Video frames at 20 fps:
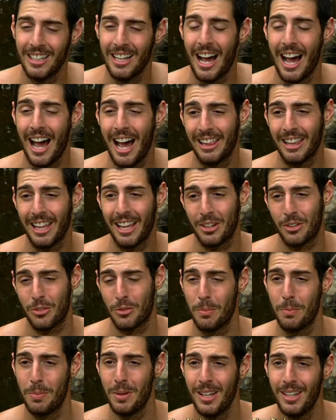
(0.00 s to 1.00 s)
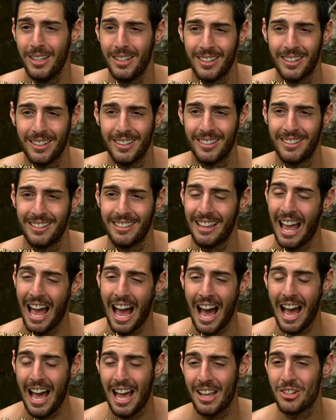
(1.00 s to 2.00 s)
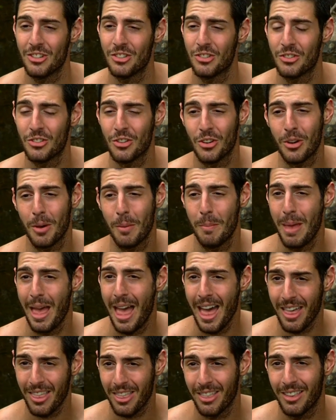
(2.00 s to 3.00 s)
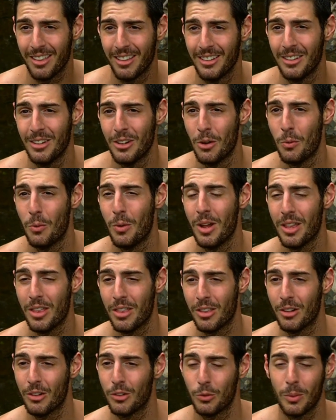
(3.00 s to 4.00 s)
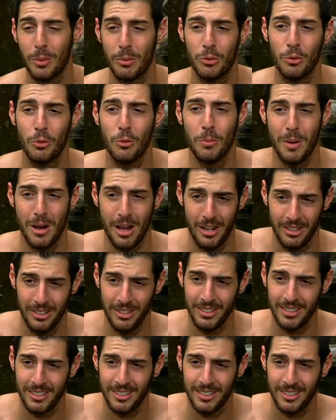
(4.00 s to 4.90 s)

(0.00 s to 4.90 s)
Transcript: I'd like to repeat that I just took a bath with a swimsuit model.